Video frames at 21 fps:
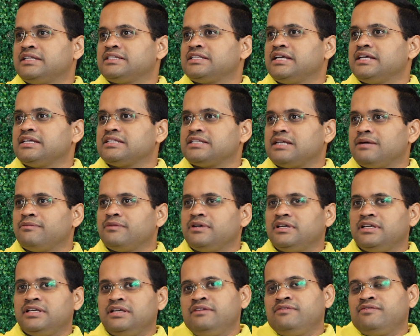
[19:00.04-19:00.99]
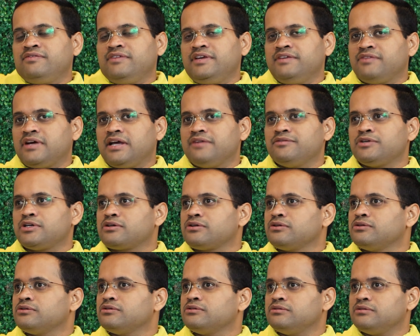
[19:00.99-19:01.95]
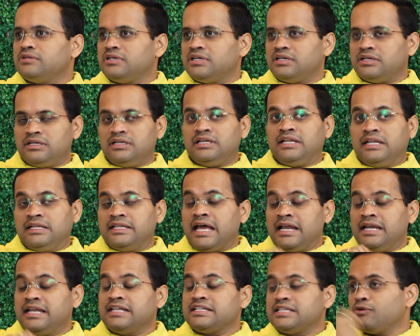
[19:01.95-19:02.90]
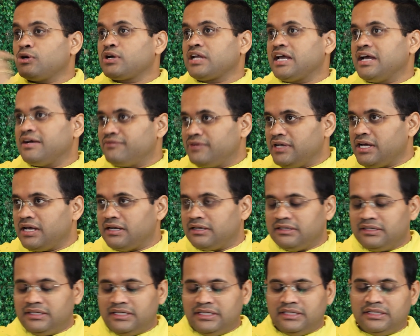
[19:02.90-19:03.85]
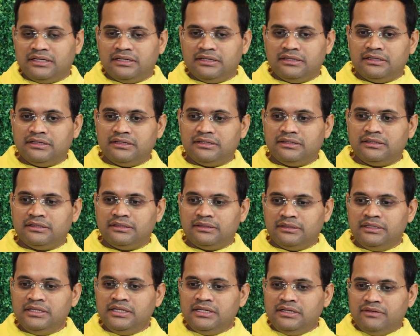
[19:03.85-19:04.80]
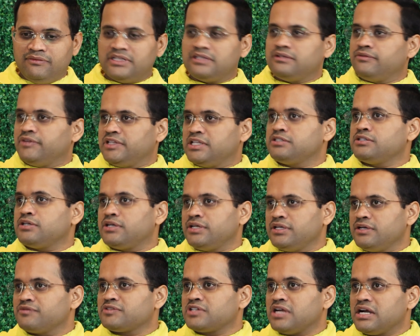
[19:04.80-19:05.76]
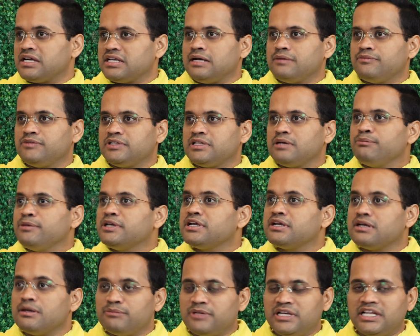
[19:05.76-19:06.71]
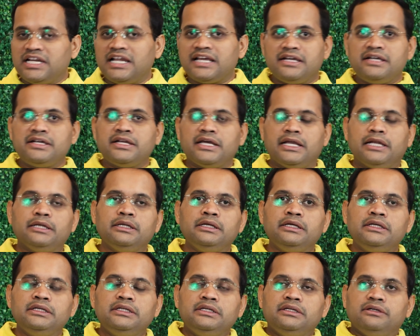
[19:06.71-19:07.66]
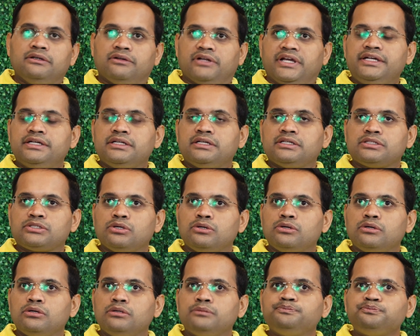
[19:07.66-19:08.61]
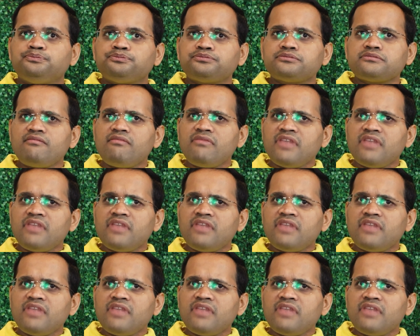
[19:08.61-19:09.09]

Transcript: let's say if I were to than let's say what I have done in with the journey of starting off with a big company like Intel, right? So